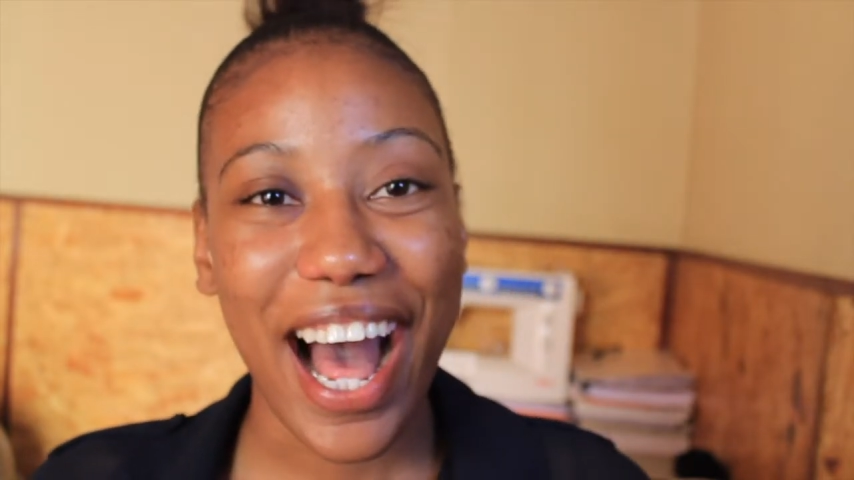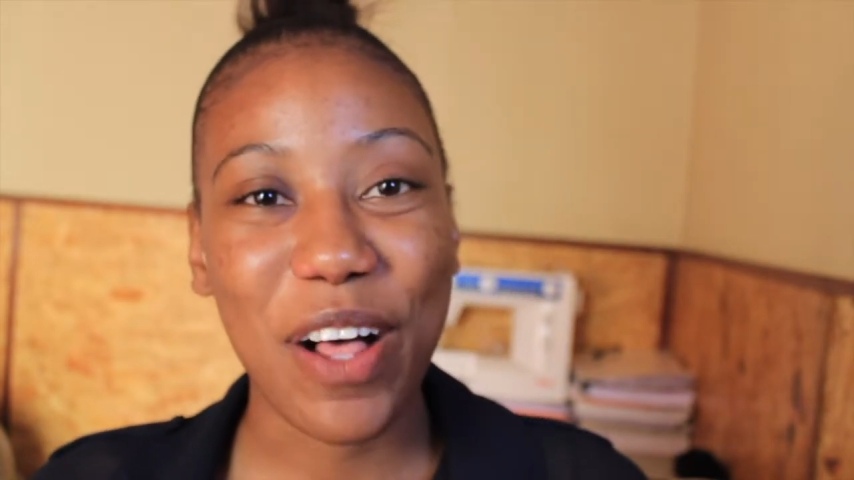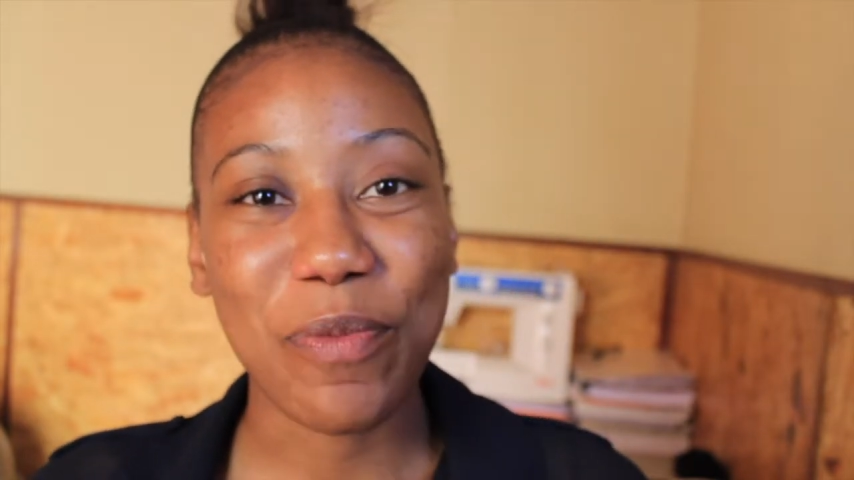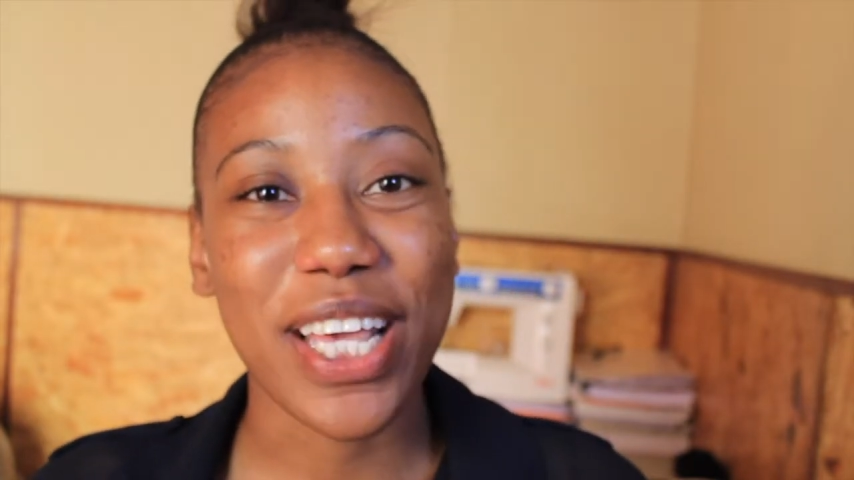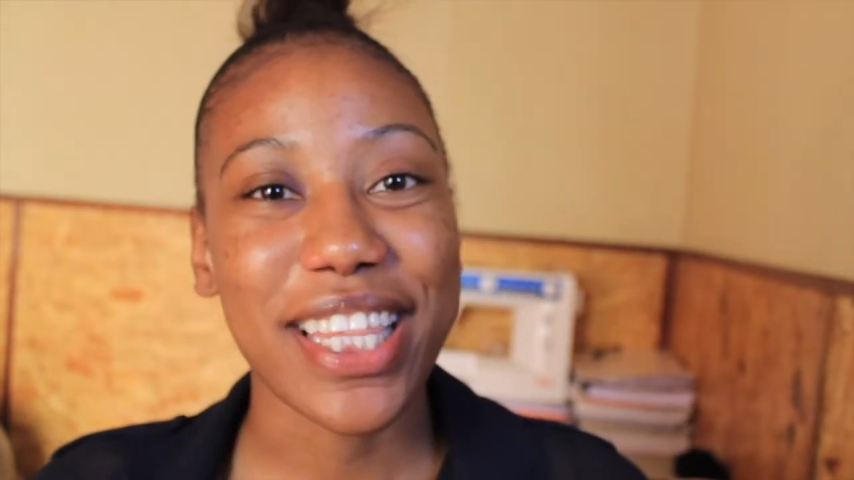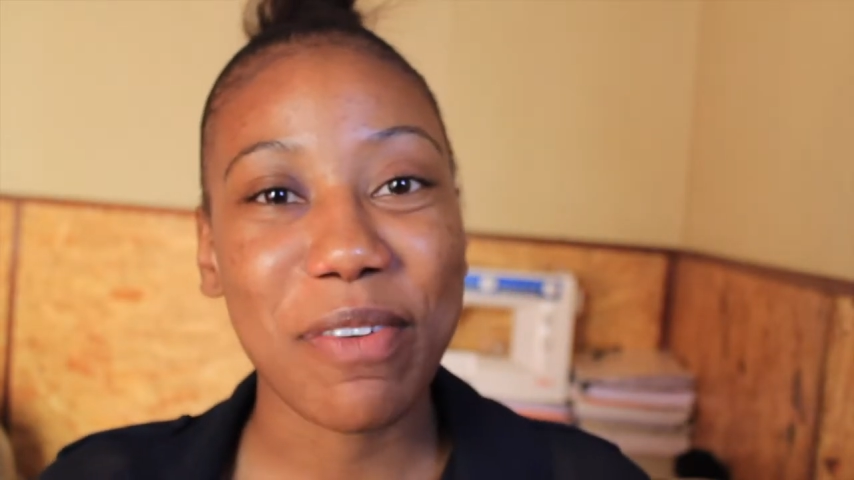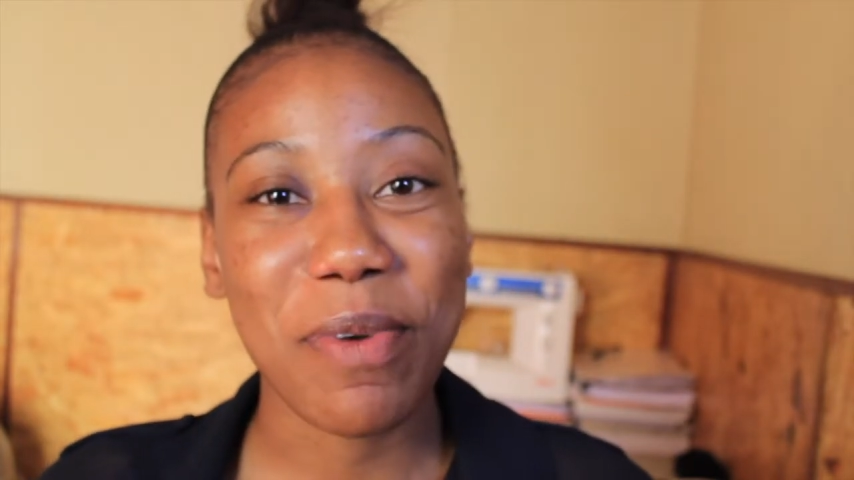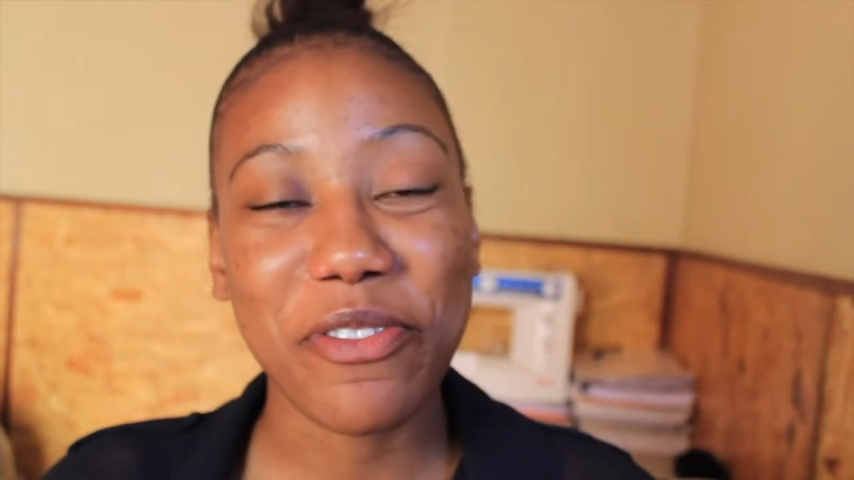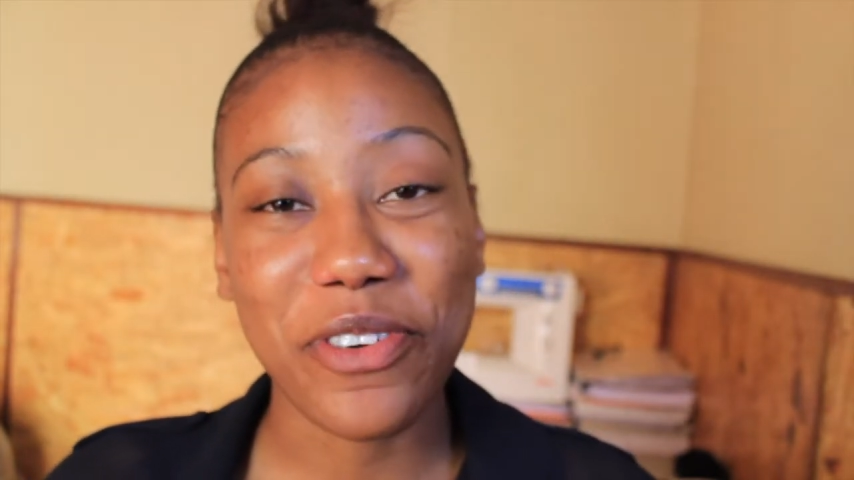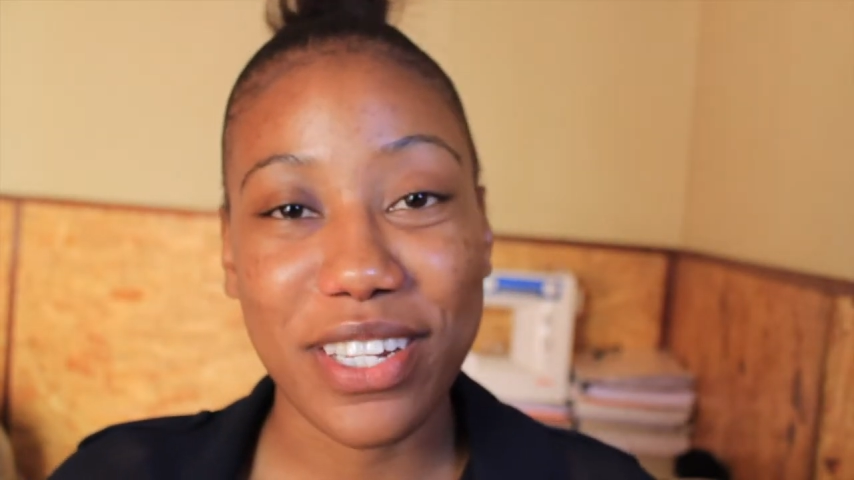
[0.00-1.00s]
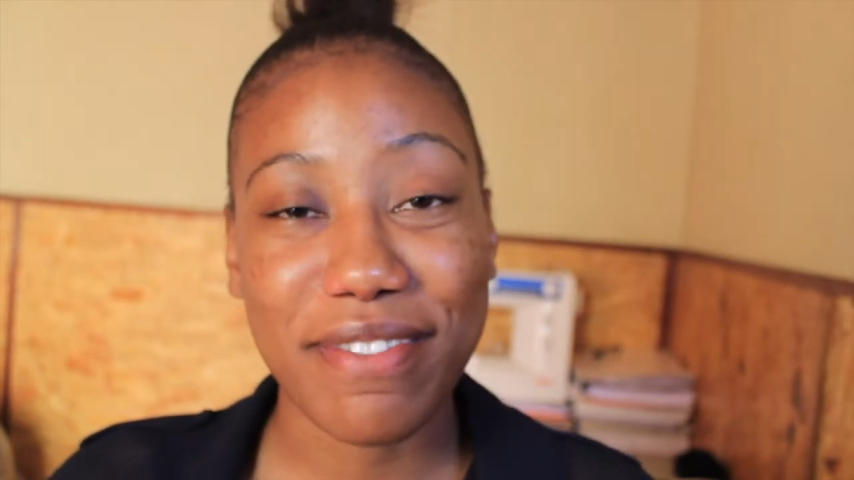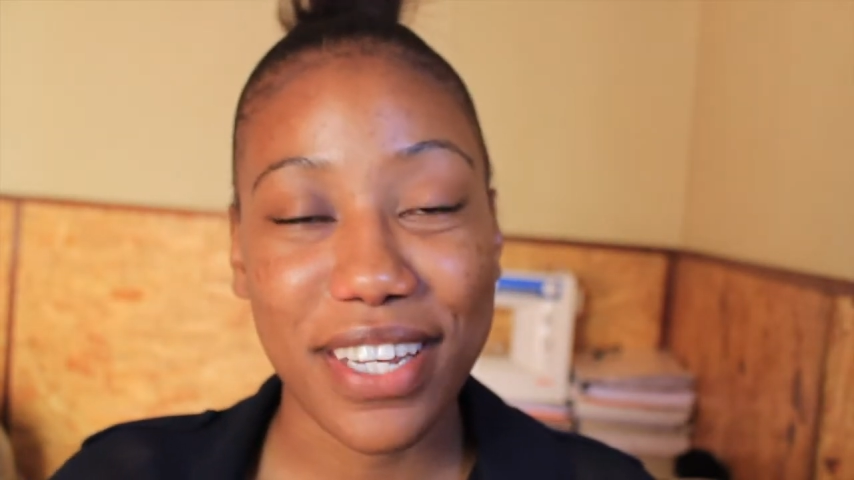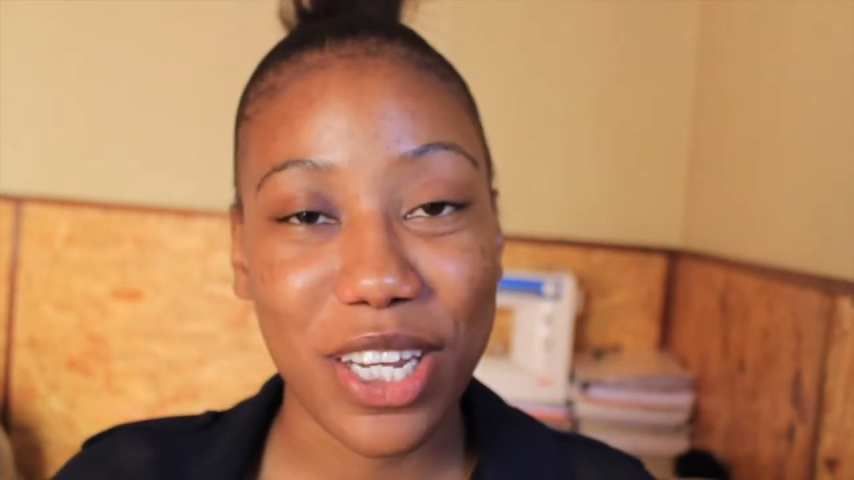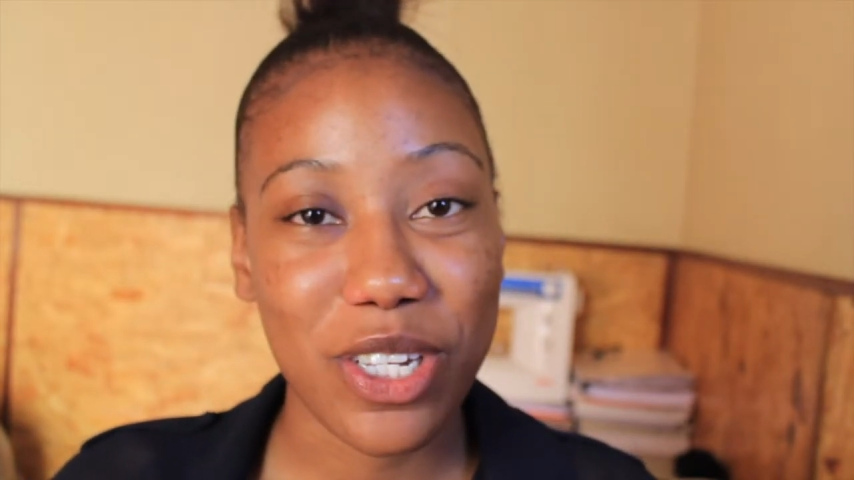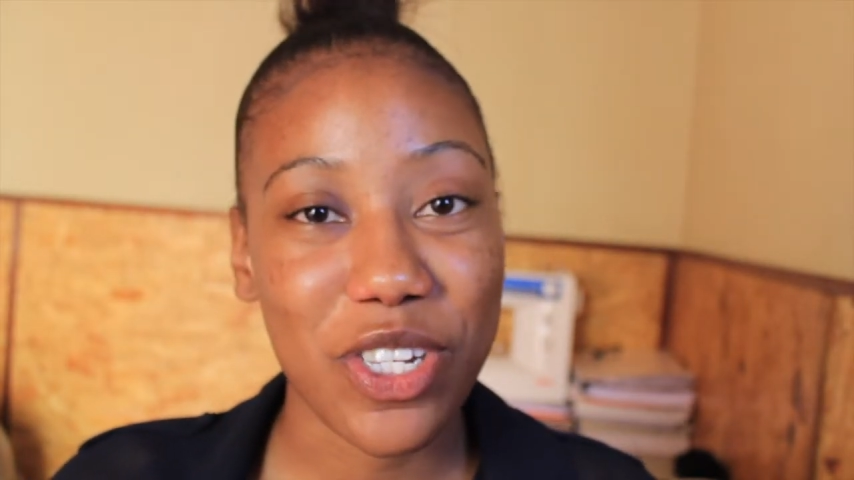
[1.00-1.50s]
I'll make that my first
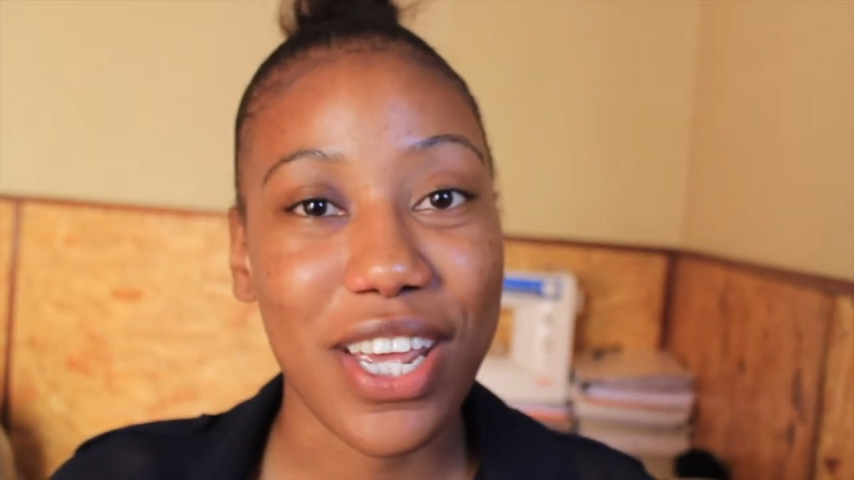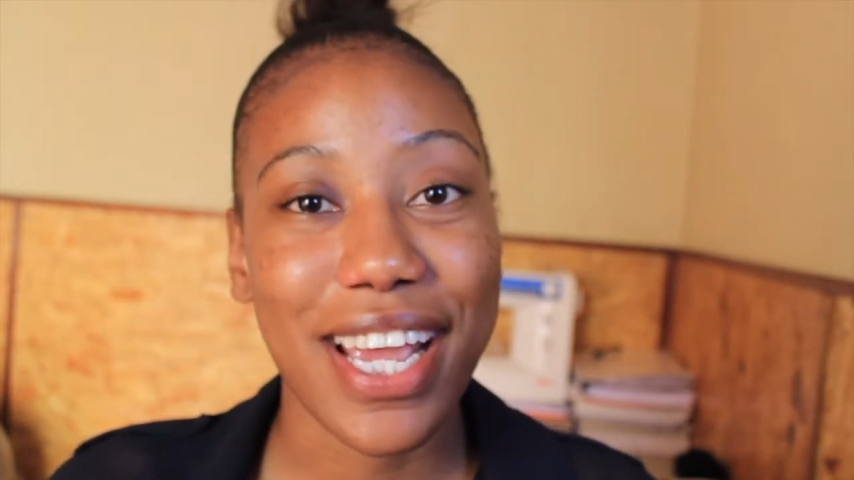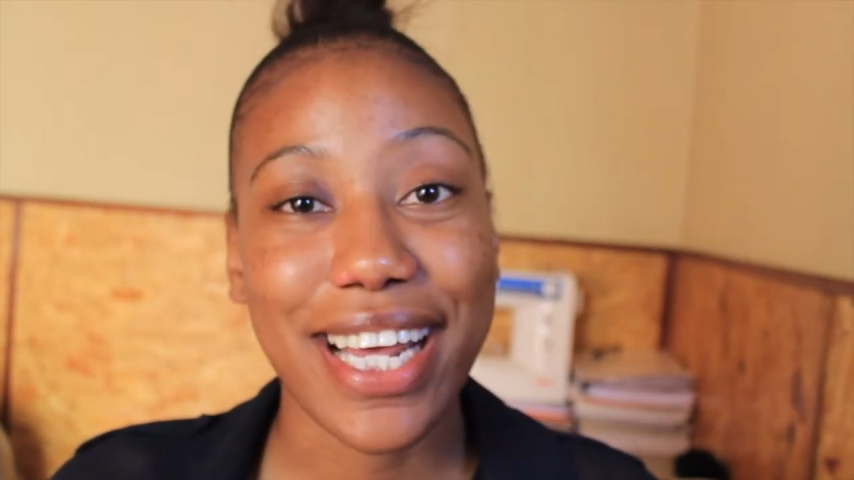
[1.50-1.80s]
video so you